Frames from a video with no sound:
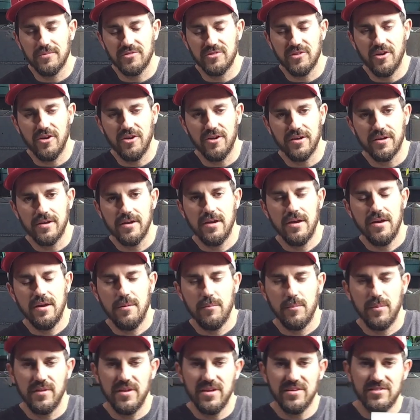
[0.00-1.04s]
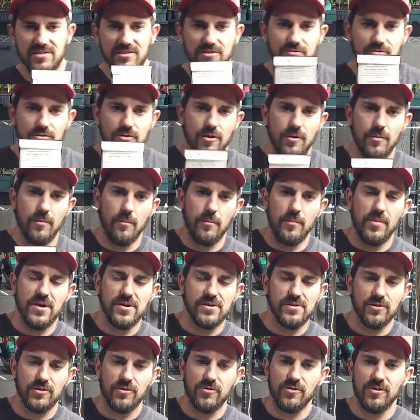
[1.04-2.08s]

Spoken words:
I'm sorry, but this is from Baker